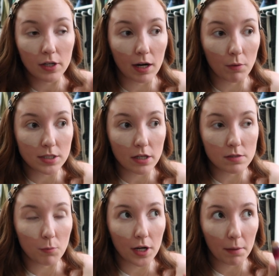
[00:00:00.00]
So like I worked out
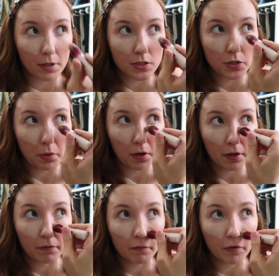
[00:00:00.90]
this morning, I burned
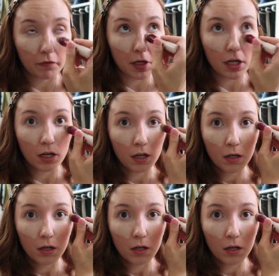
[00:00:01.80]
250.